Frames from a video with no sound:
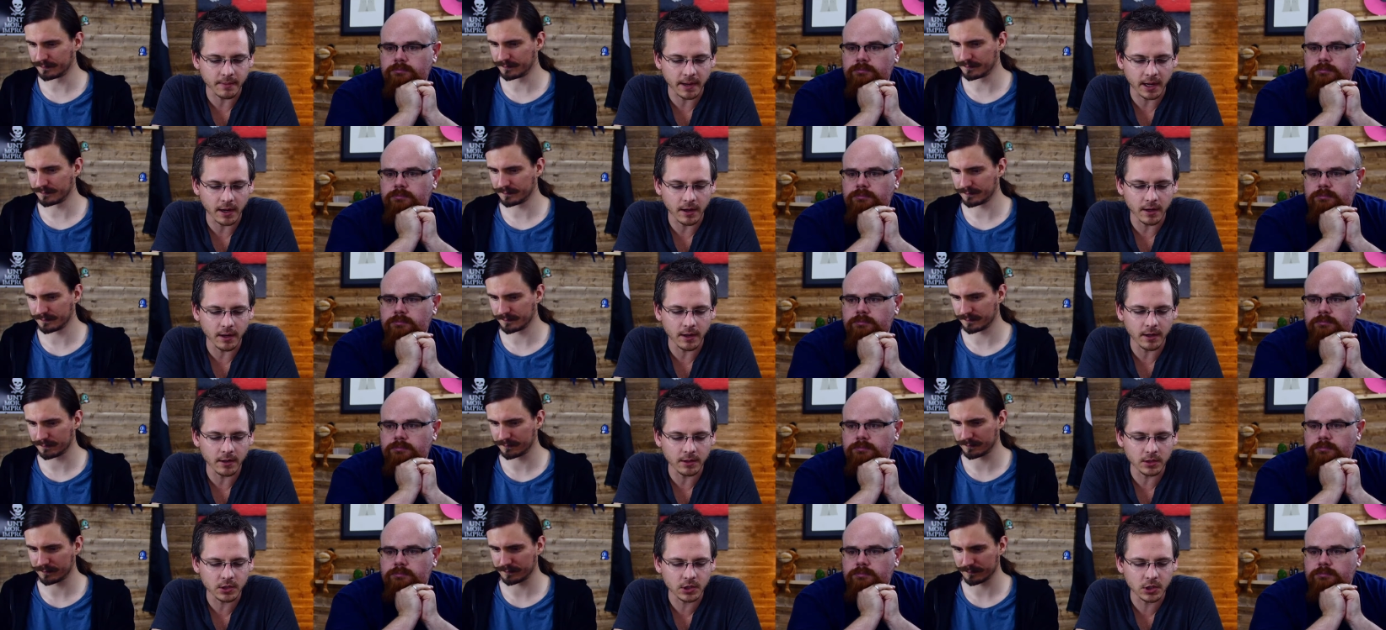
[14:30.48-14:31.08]

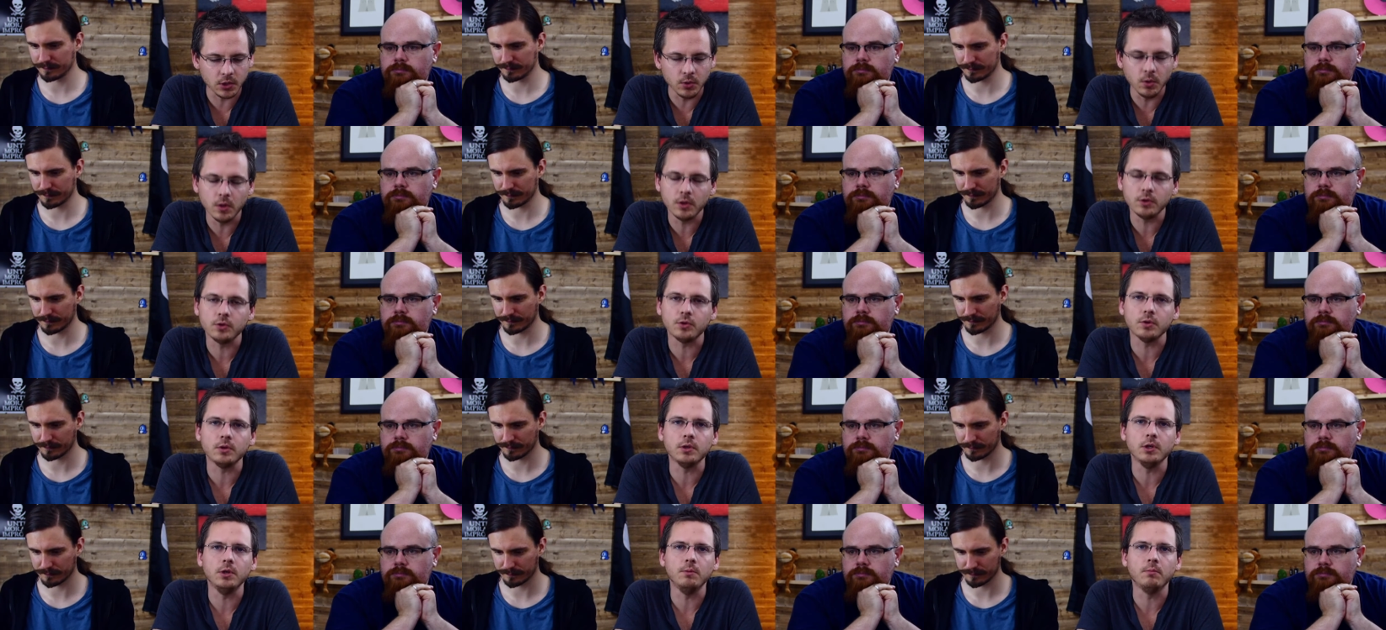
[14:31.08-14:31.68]
Speaker 1: about
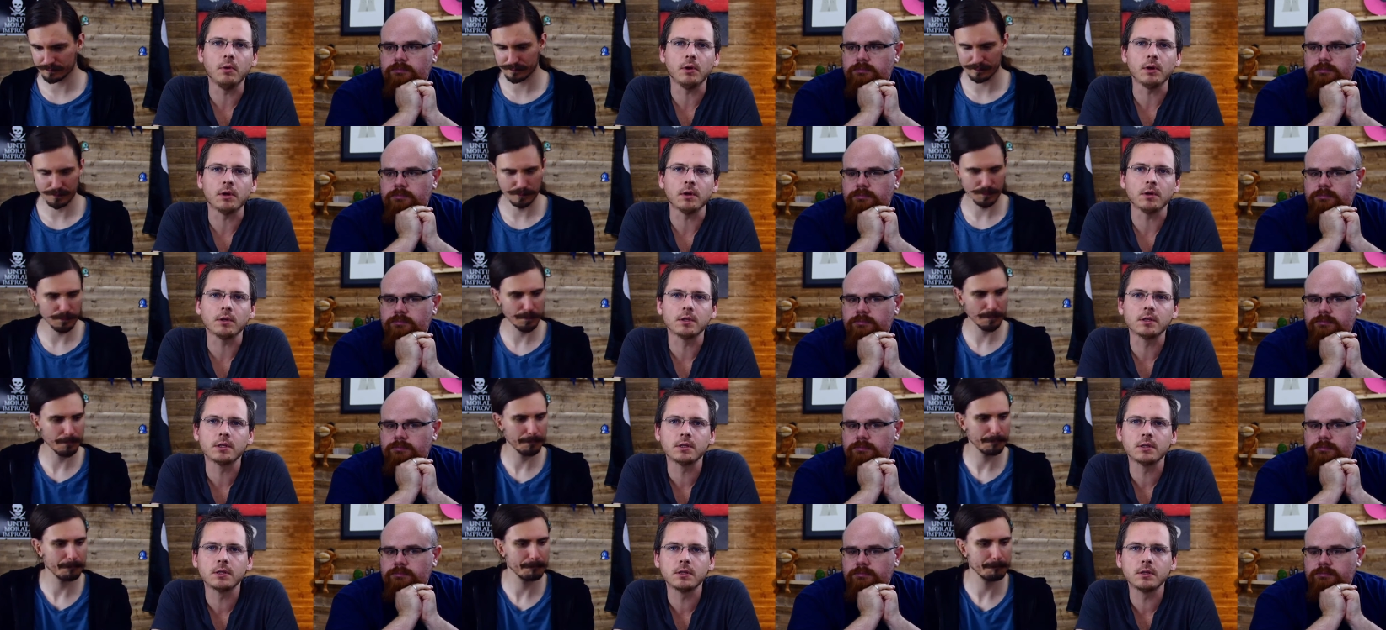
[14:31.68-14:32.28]
200 new
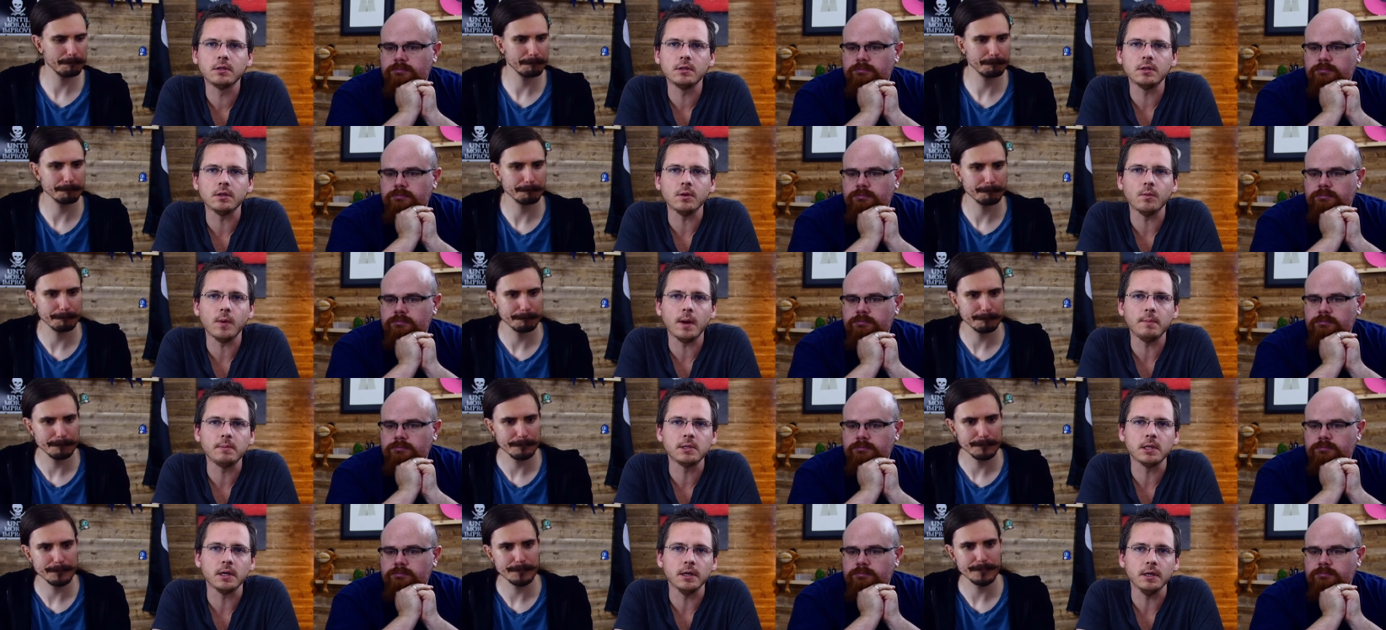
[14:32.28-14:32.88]
products to the
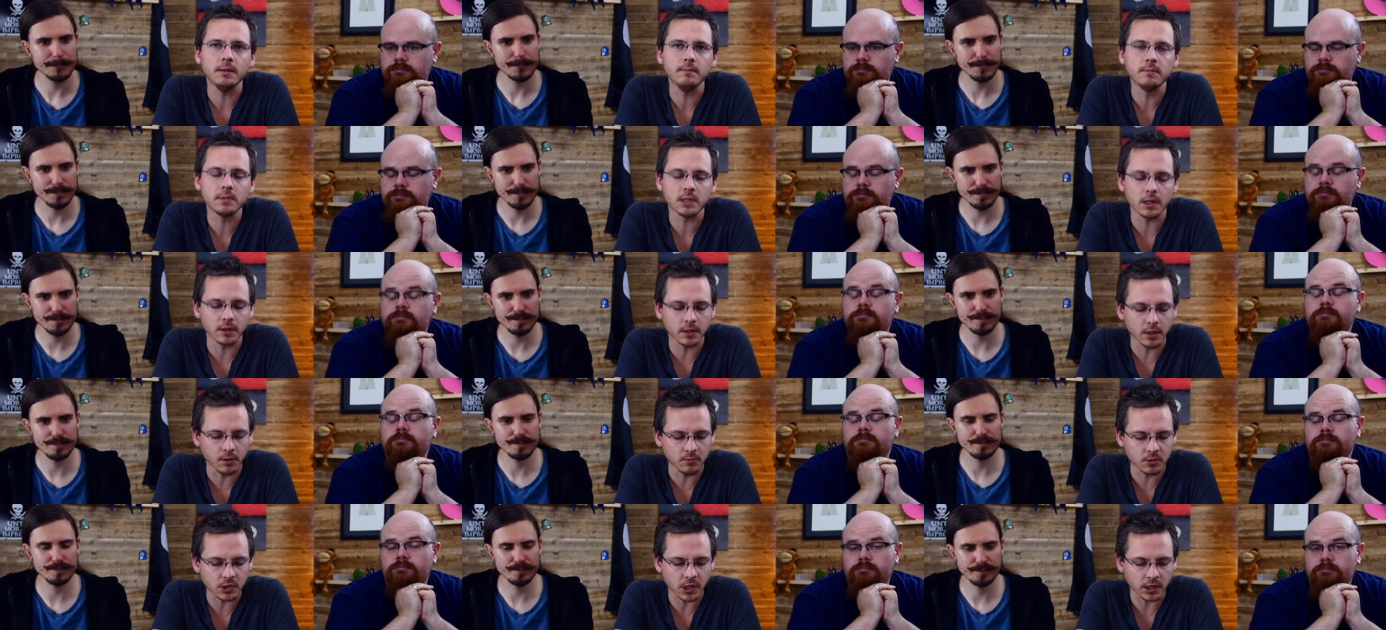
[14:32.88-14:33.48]
website.
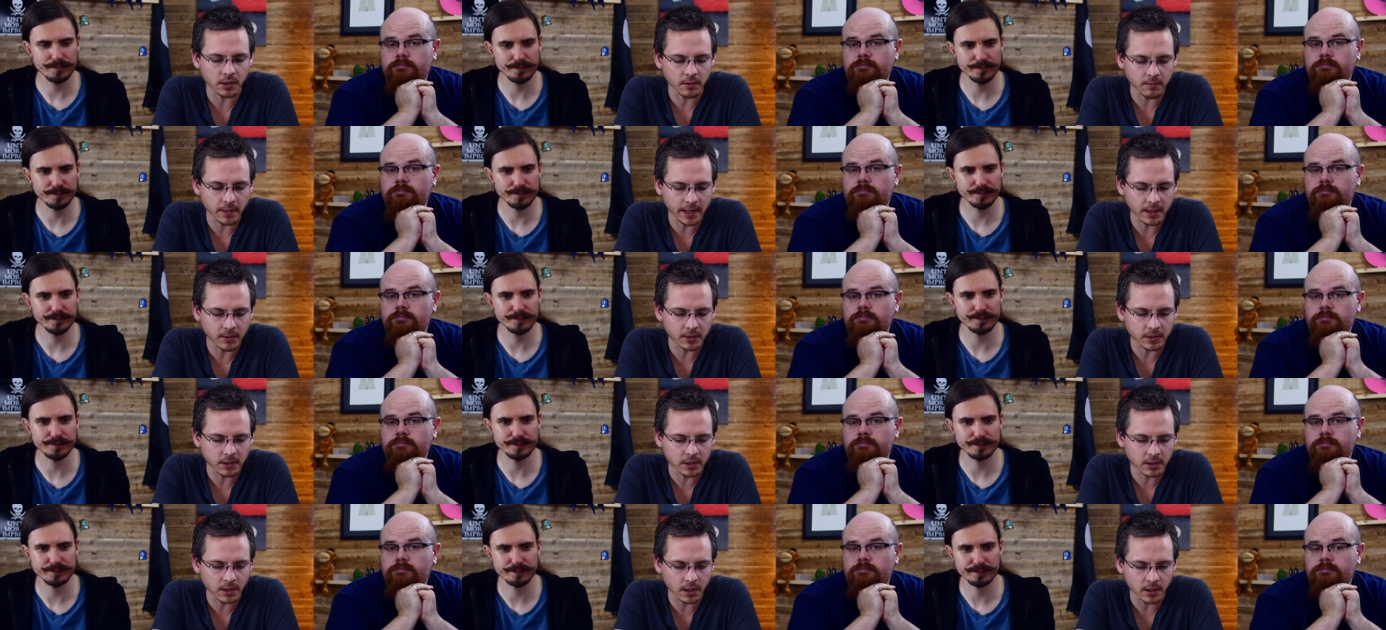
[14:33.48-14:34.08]
So go and check them
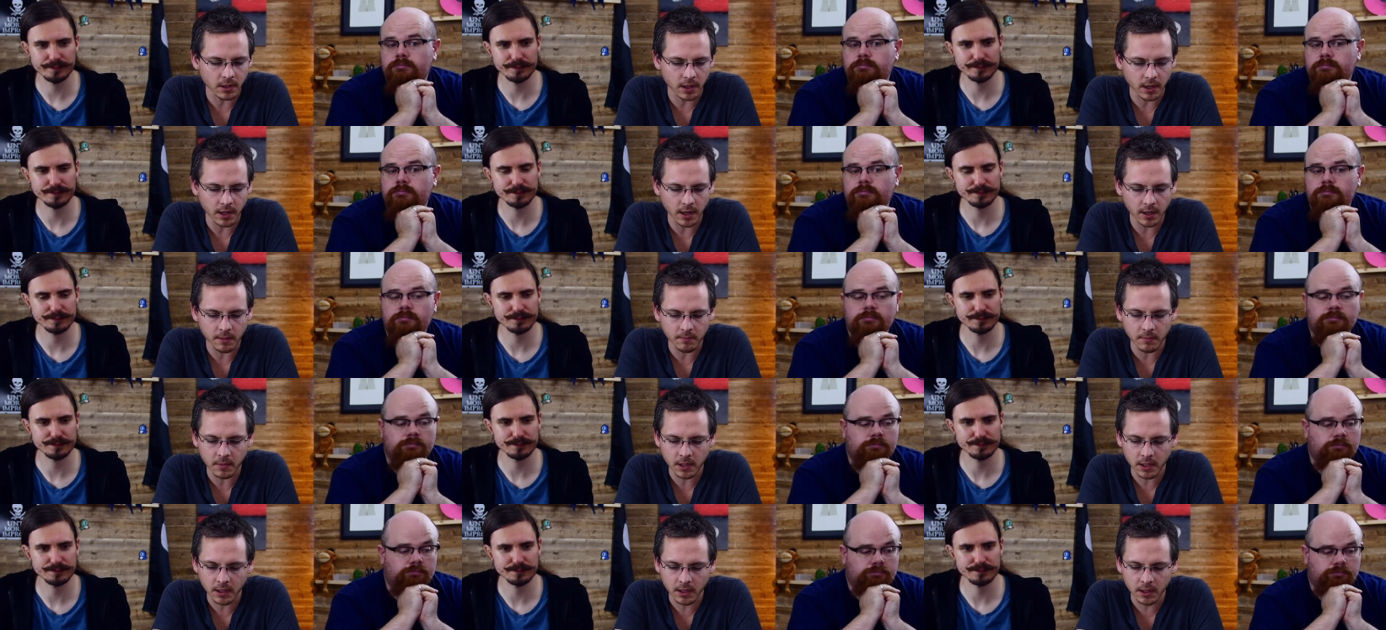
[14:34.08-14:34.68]
out.
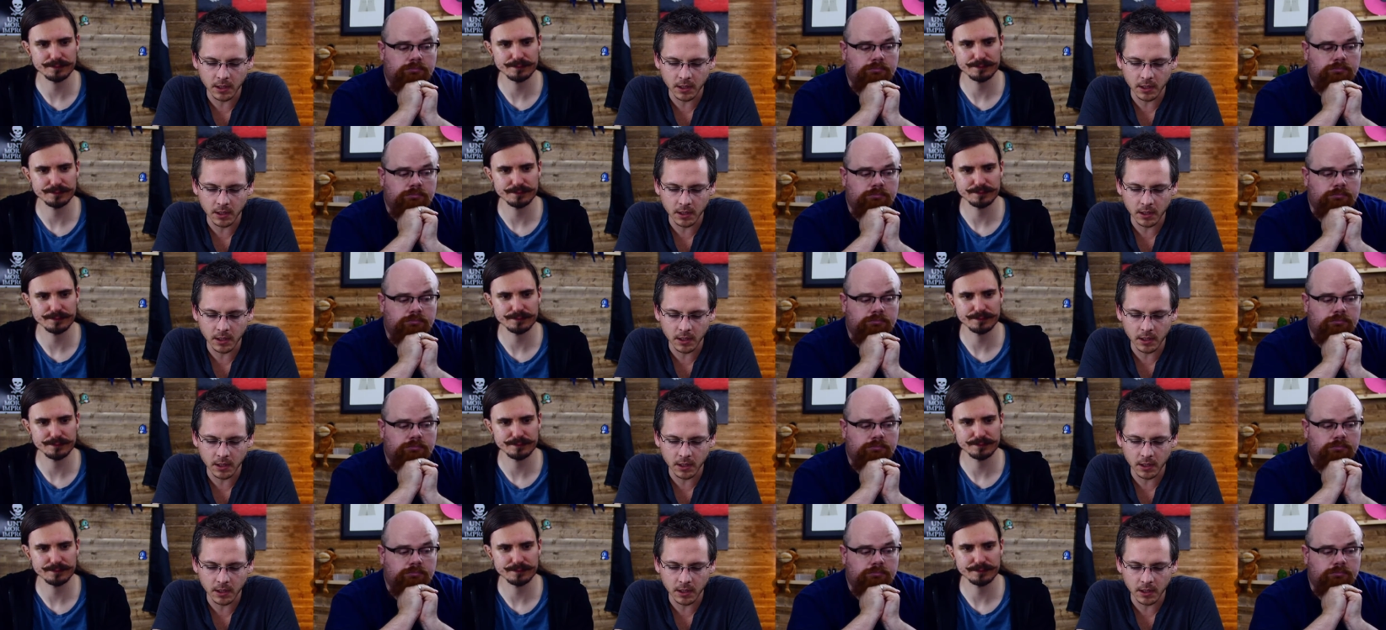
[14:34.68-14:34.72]
Um,